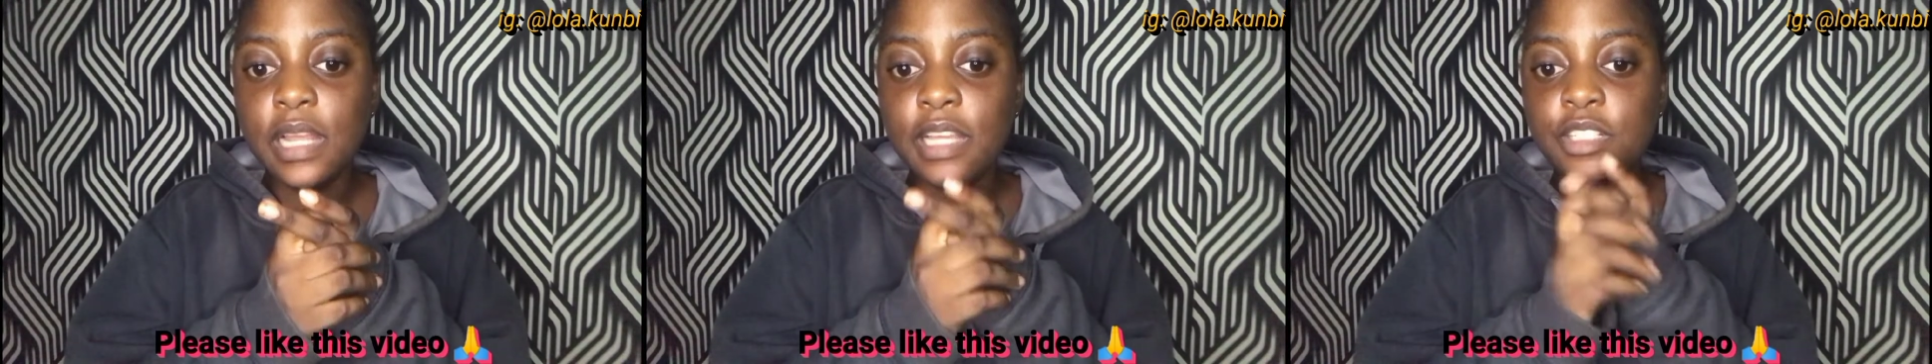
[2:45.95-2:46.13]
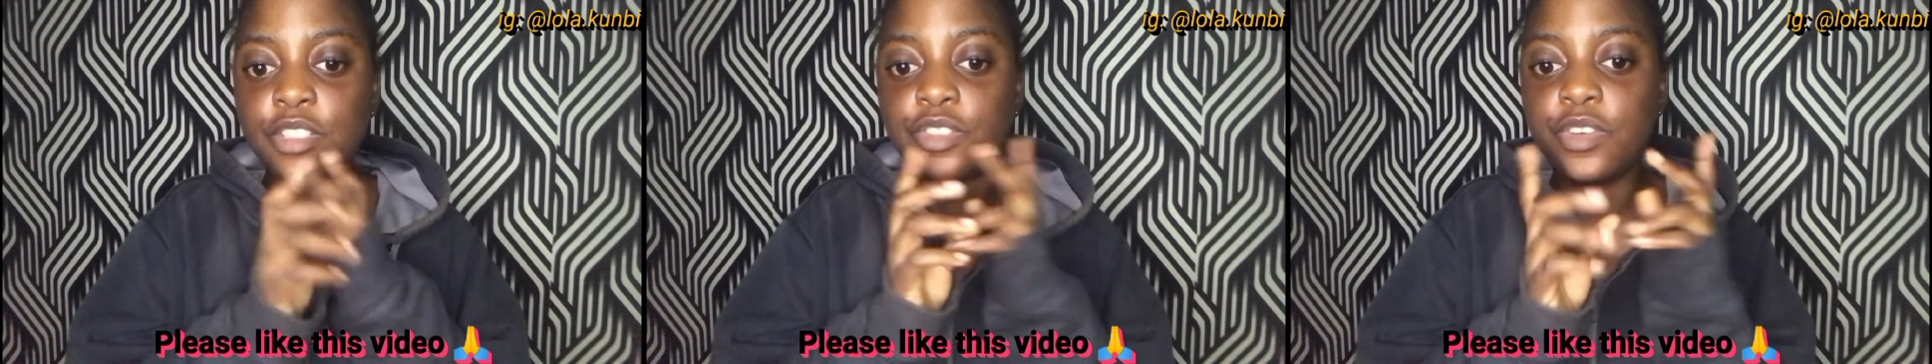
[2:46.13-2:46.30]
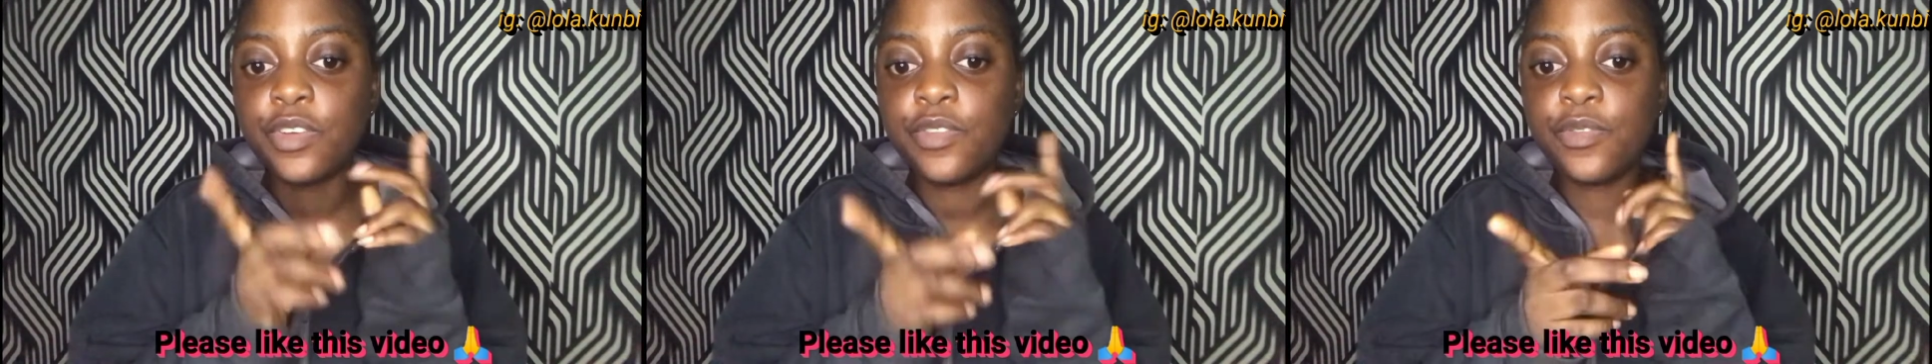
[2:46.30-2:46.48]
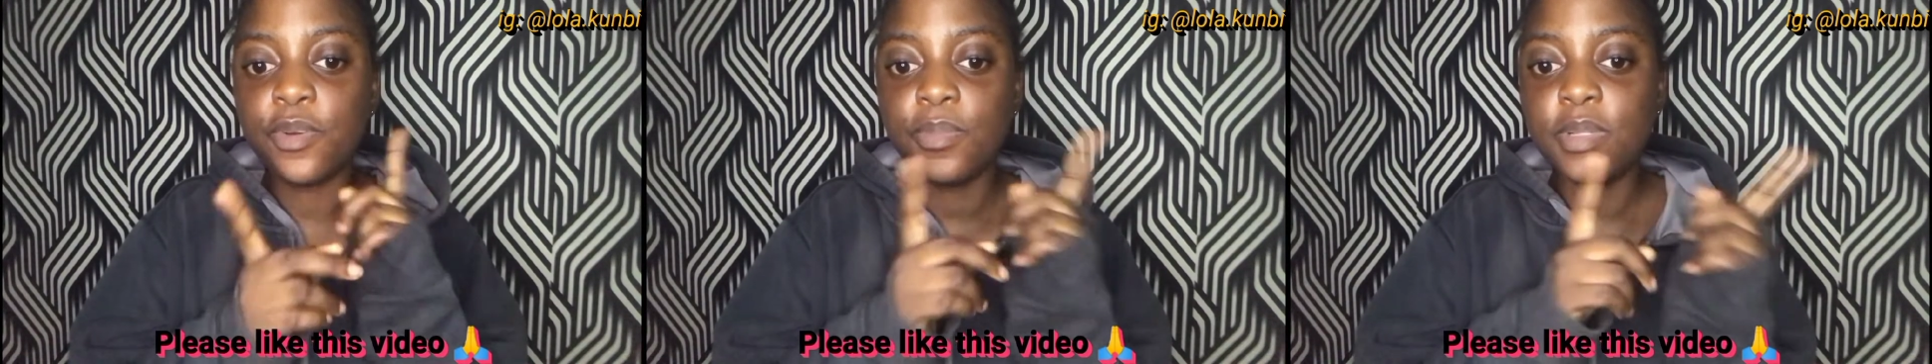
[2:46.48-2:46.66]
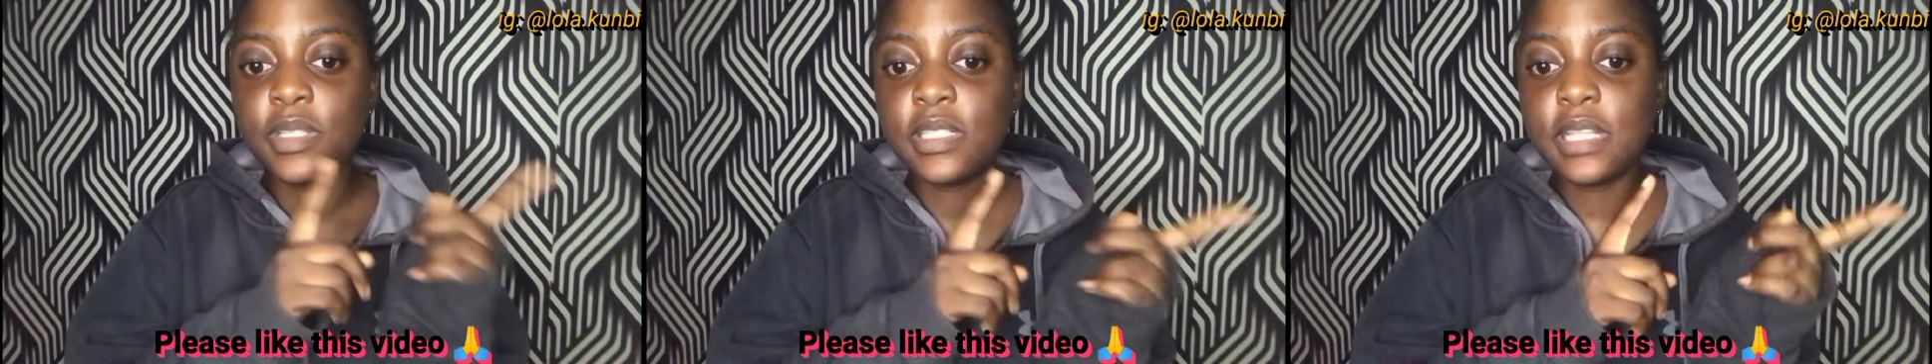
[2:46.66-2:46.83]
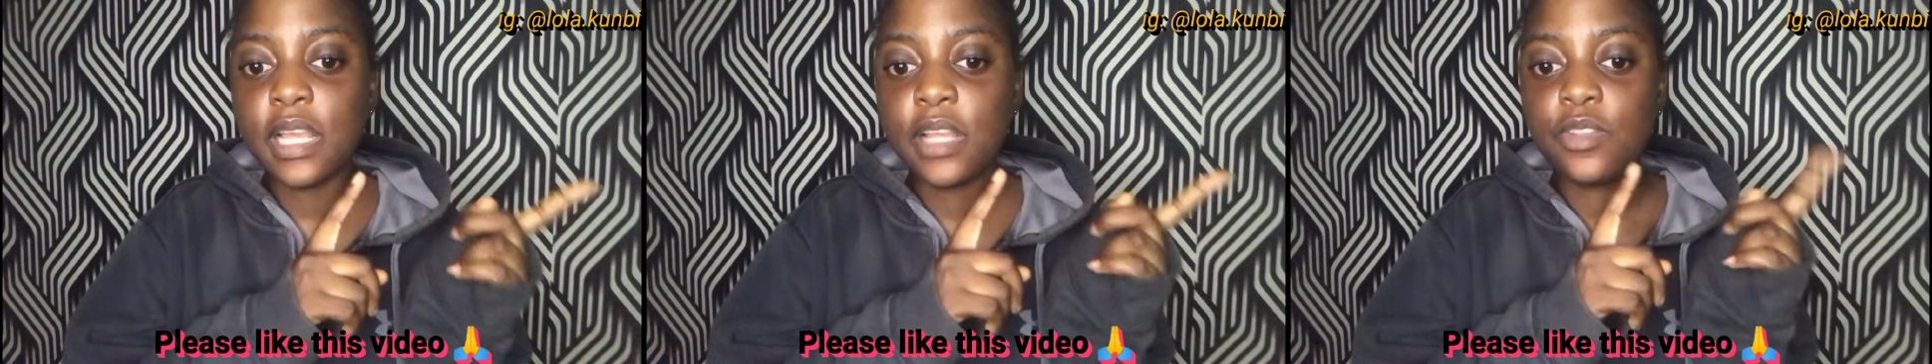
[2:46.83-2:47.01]
like straight from
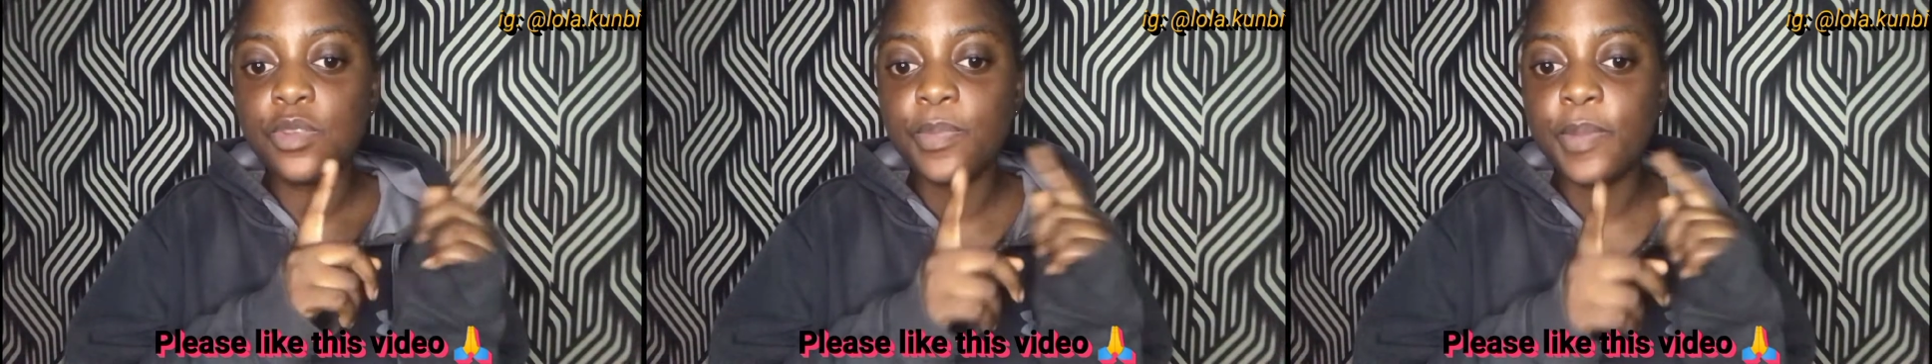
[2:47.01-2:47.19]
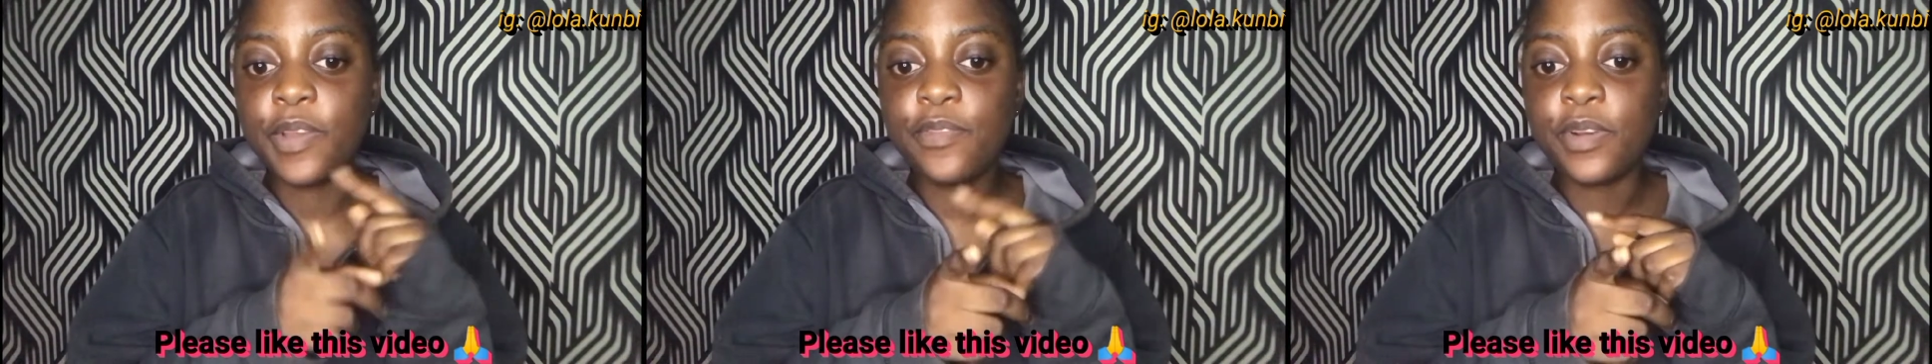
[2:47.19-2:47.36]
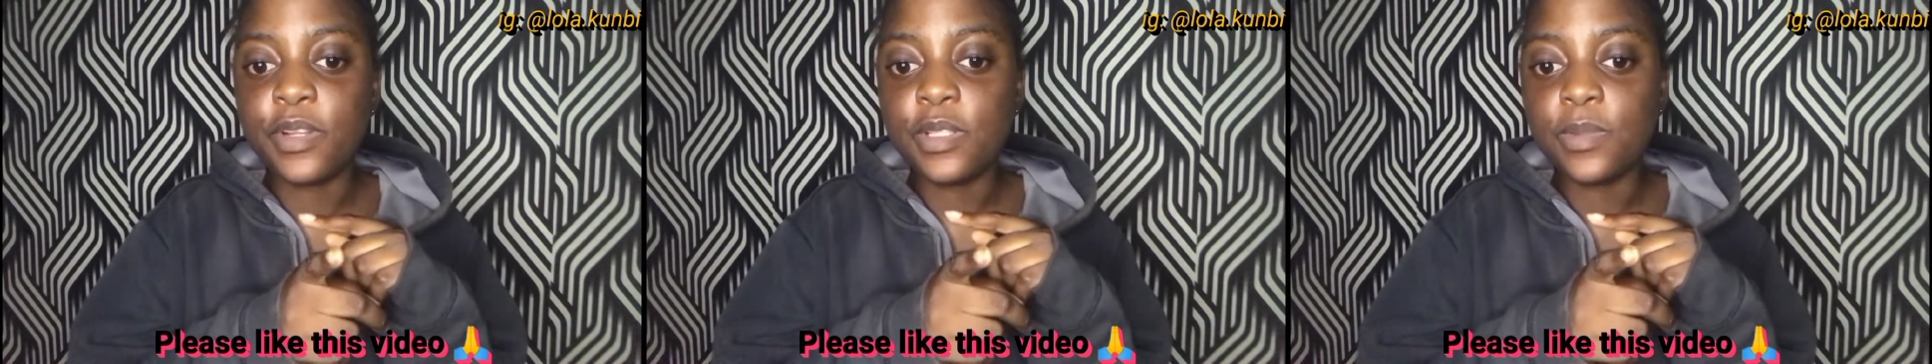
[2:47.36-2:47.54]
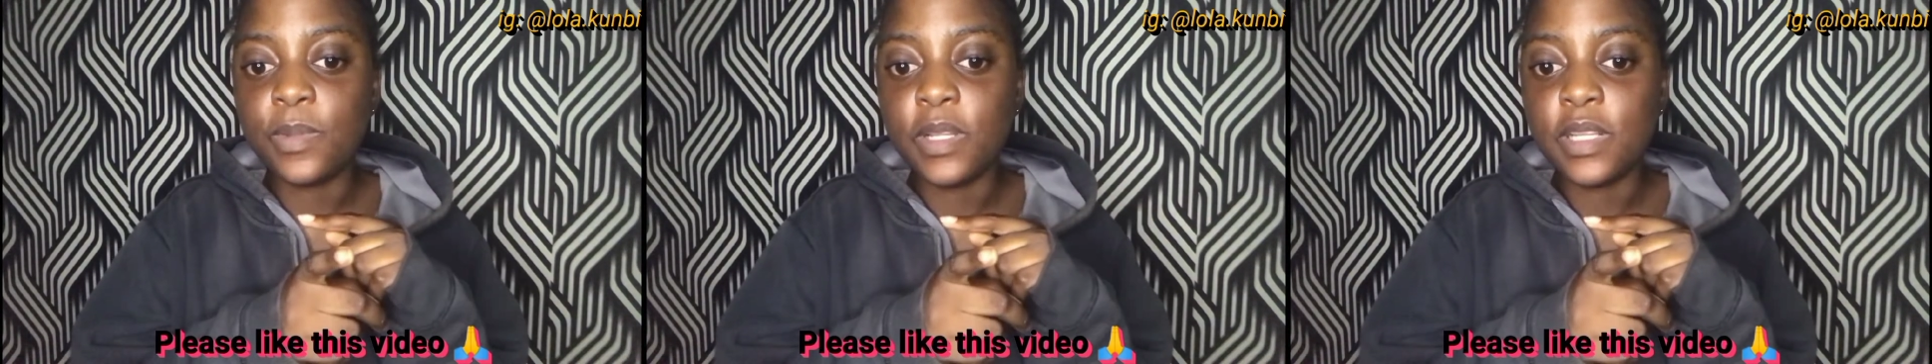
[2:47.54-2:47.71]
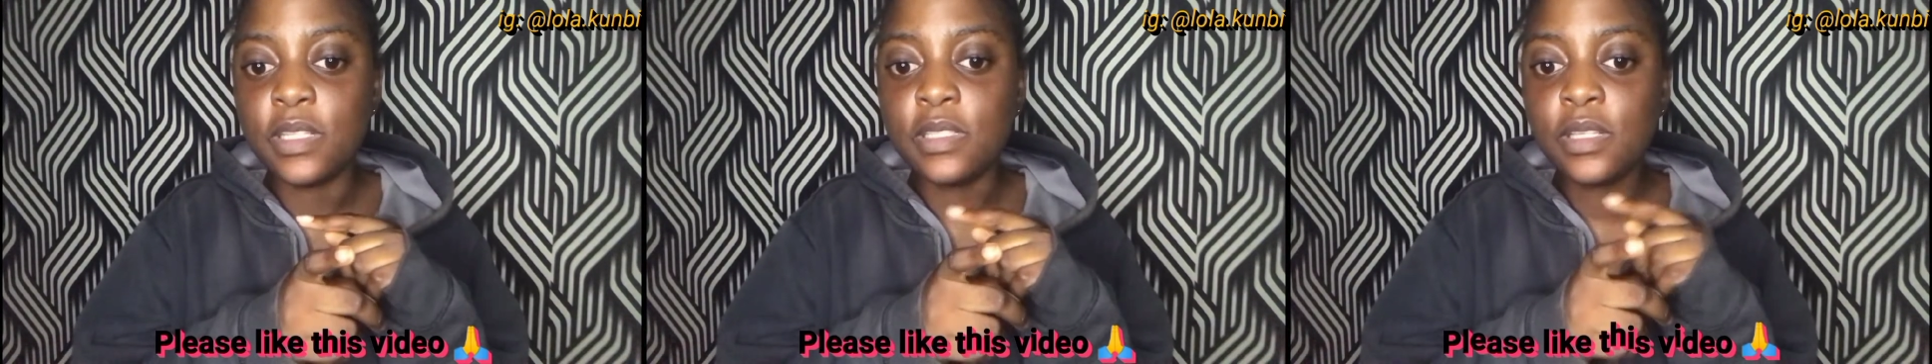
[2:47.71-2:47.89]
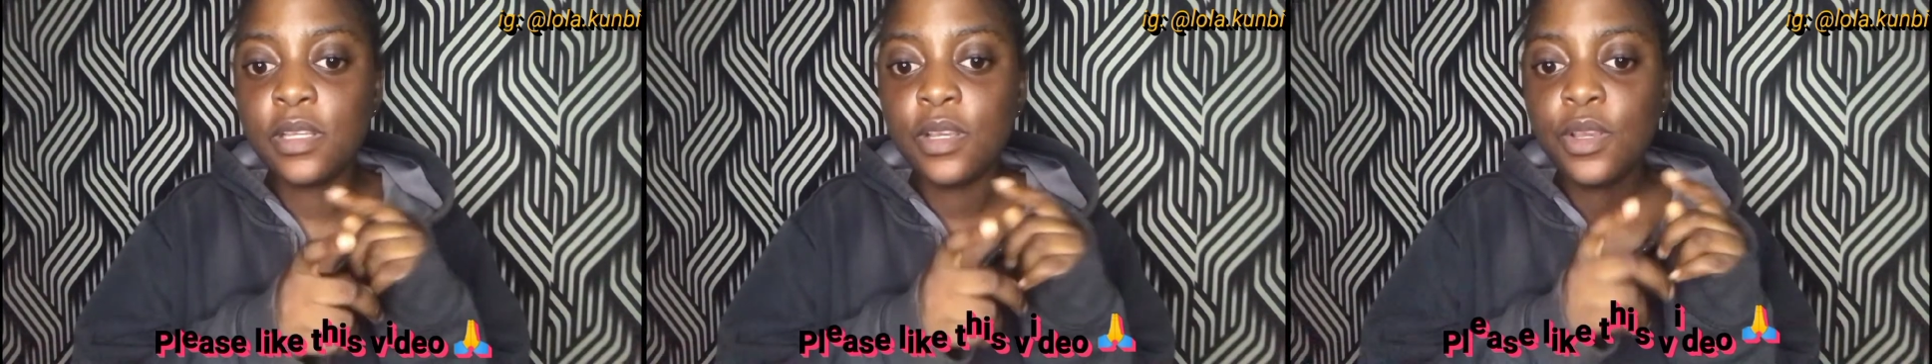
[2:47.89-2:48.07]
the site to my friend's
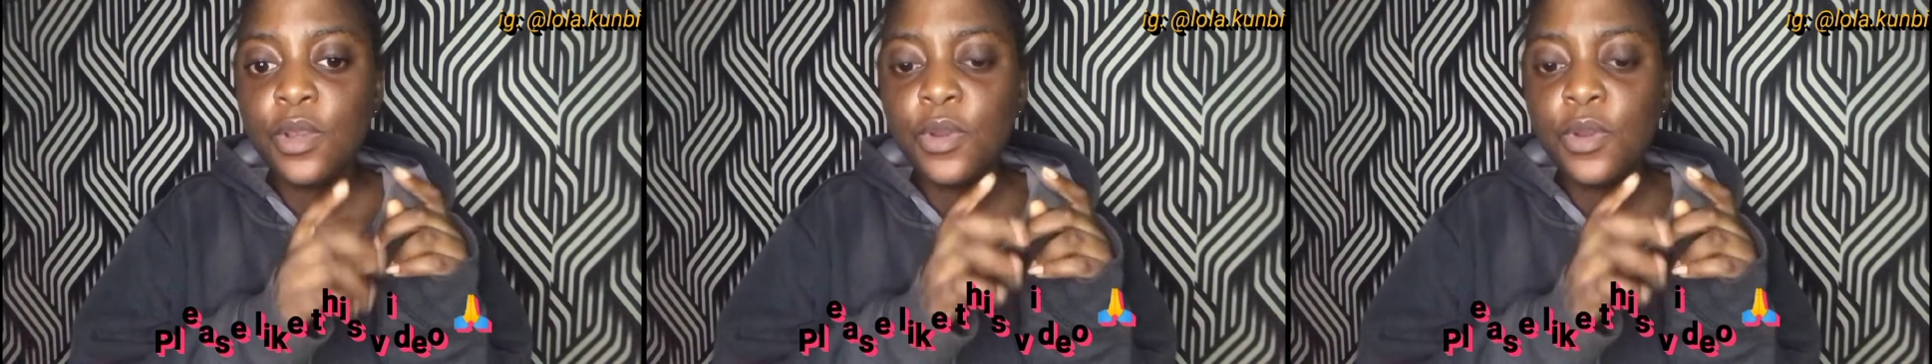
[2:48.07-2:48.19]
place,